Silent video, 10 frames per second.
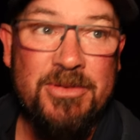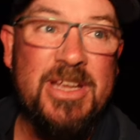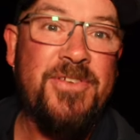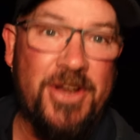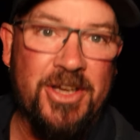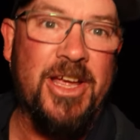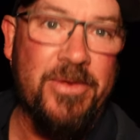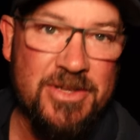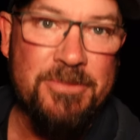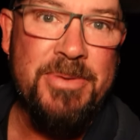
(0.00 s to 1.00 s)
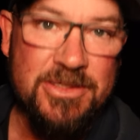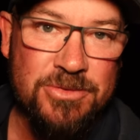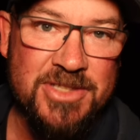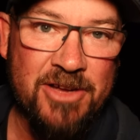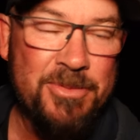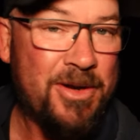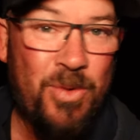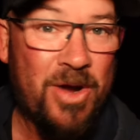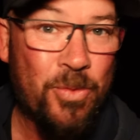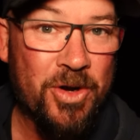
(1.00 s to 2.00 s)
if you don't go into the Pixel stuff. But it
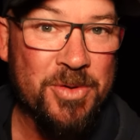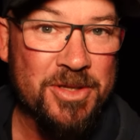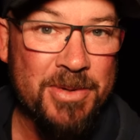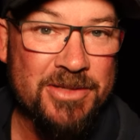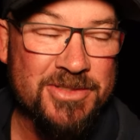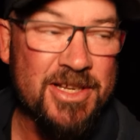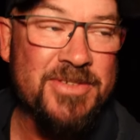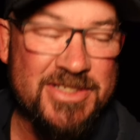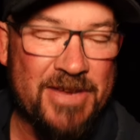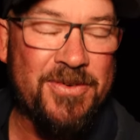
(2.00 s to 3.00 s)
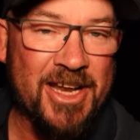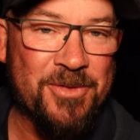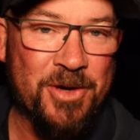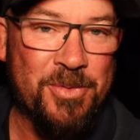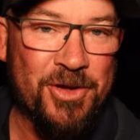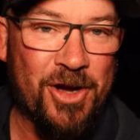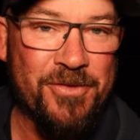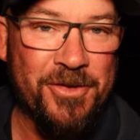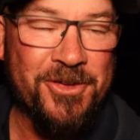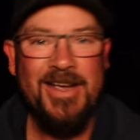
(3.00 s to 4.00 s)
won't work with the Pixel stuff. It's definitely going to work with the
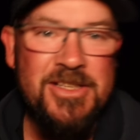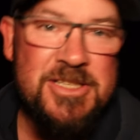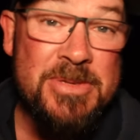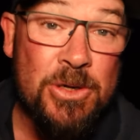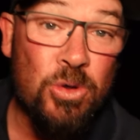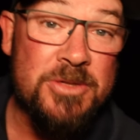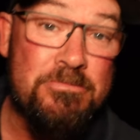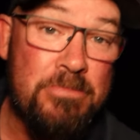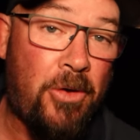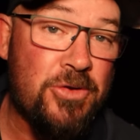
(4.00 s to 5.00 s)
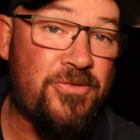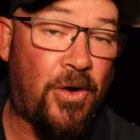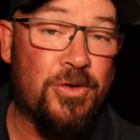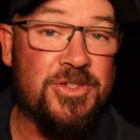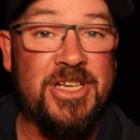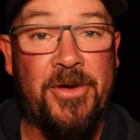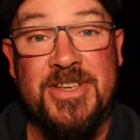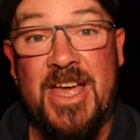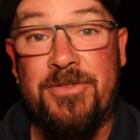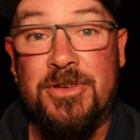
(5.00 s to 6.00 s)
iPhone though. And this is because most phones are going
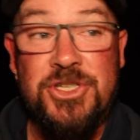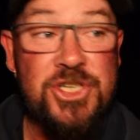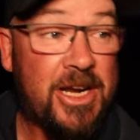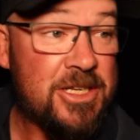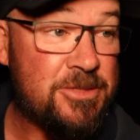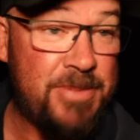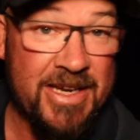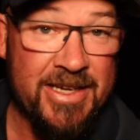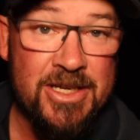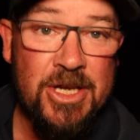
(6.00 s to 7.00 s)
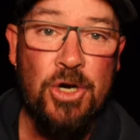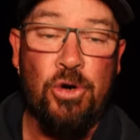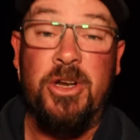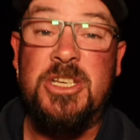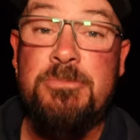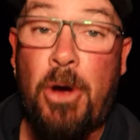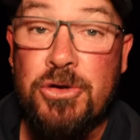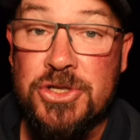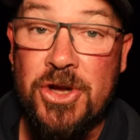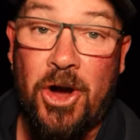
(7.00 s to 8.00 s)
to have a shutter speed or an
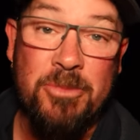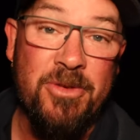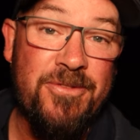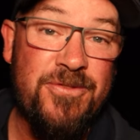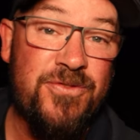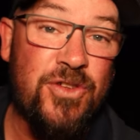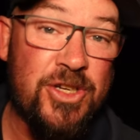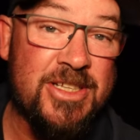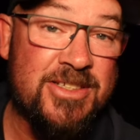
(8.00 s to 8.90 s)
exposure time of 30